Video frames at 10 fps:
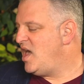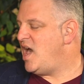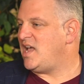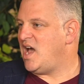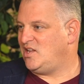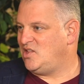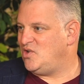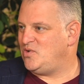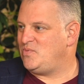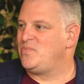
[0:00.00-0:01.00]
I got a
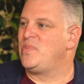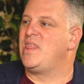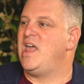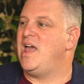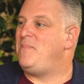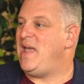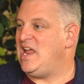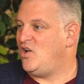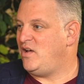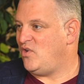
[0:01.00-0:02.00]
loan,
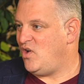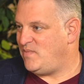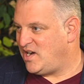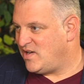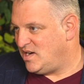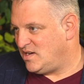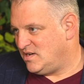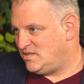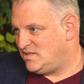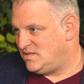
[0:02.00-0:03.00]
paid off all my credit
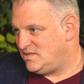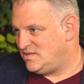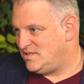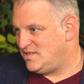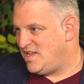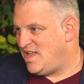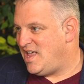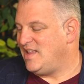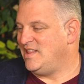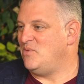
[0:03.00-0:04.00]
cards,
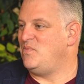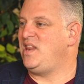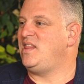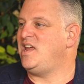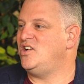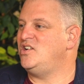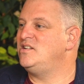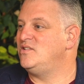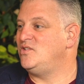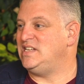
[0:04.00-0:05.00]
and then a month later
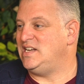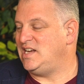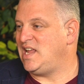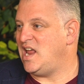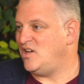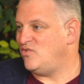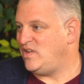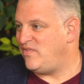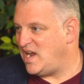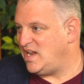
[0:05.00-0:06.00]
did it again and
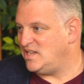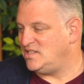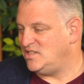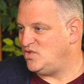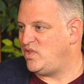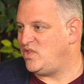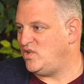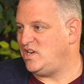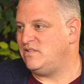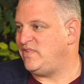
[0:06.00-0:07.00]
refinanced into a
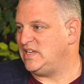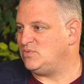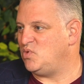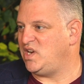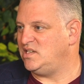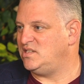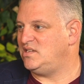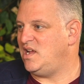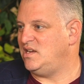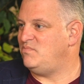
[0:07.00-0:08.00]
30-year fixed mortgage
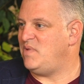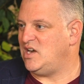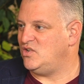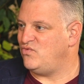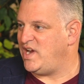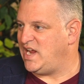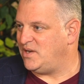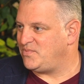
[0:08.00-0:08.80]
at a better rate.